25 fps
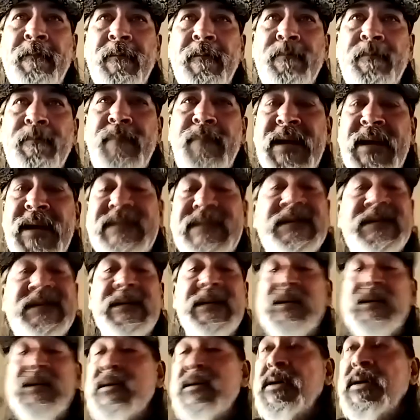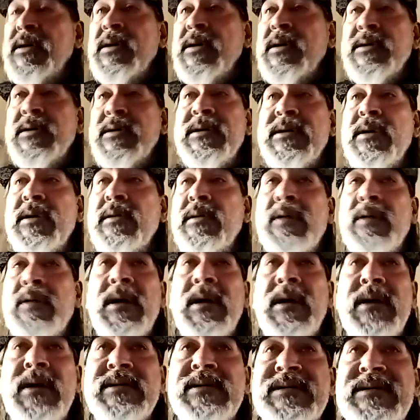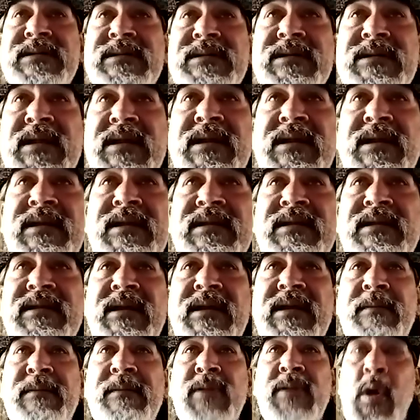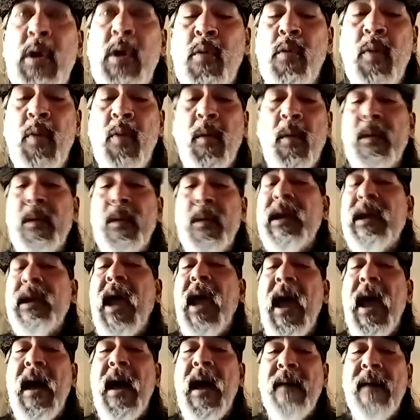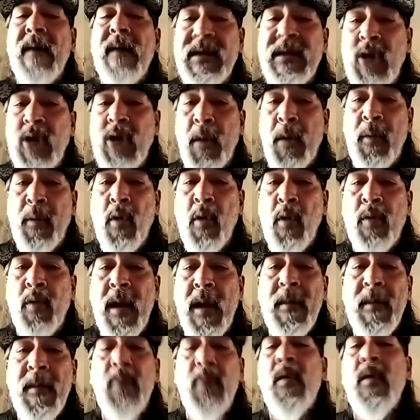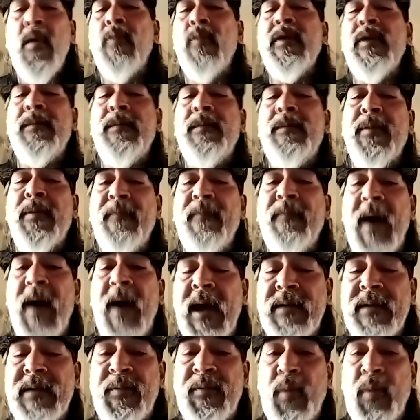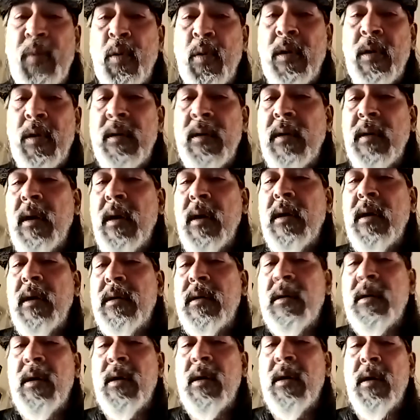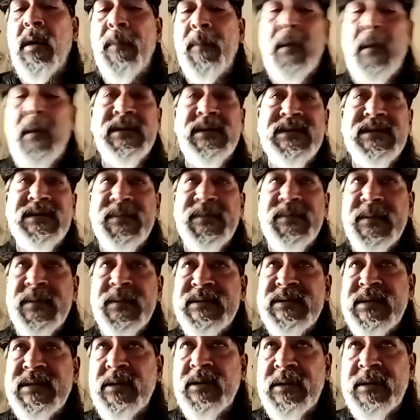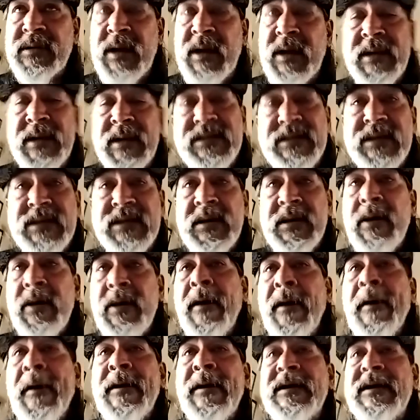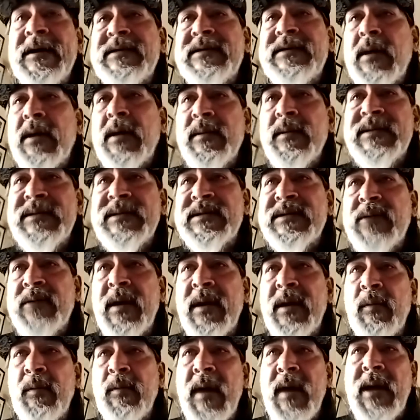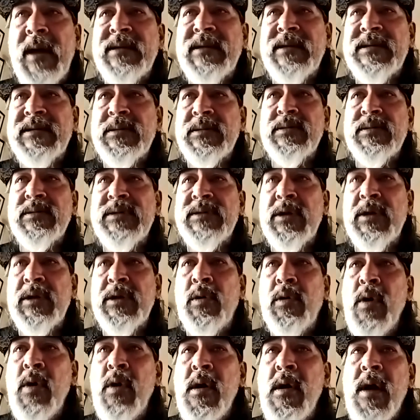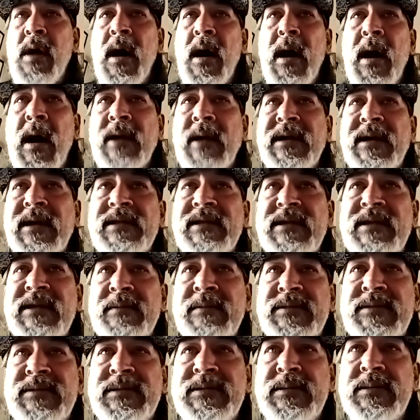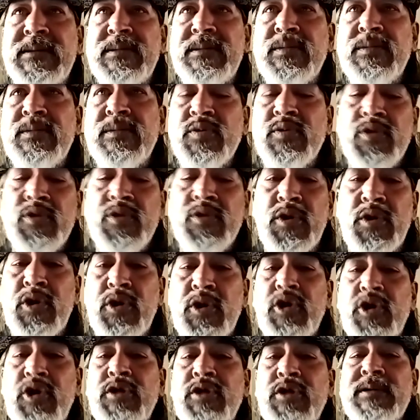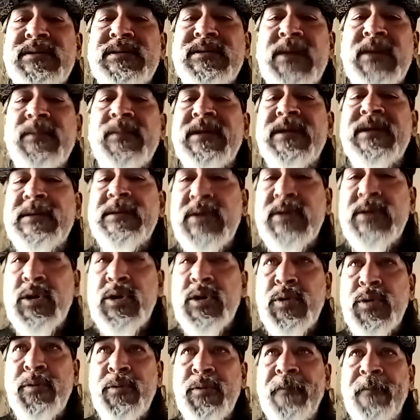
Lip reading: basic, just letting them know what we have in our program and what we provide for our participants and our clients. It's always a great way to, get them to learn something new.